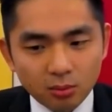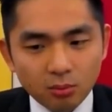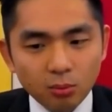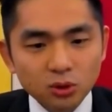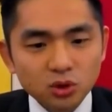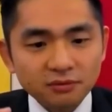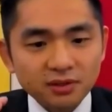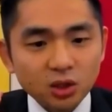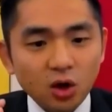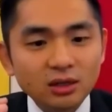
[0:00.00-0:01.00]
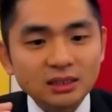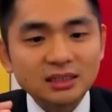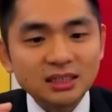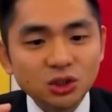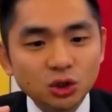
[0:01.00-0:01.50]
most of the toilet
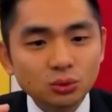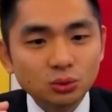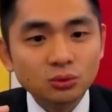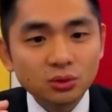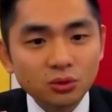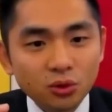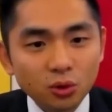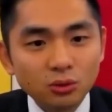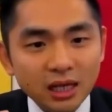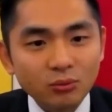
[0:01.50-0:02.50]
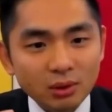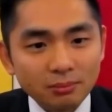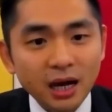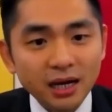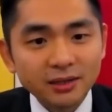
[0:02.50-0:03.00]
tissue roll that we
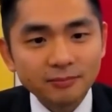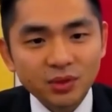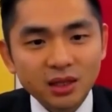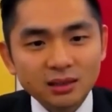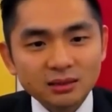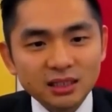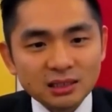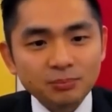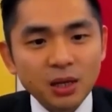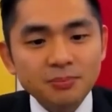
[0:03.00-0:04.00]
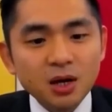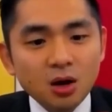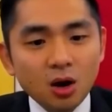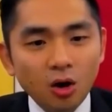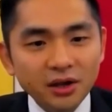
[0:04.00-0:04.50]
buy, there's a paper
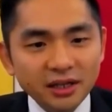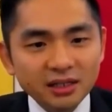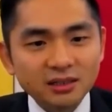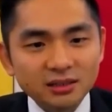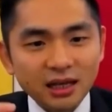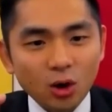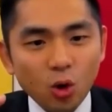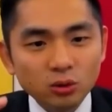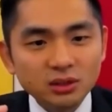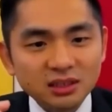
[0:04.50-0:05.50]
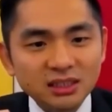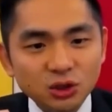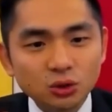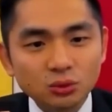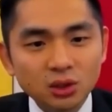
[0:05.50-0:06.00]
core in it that hold the tissue.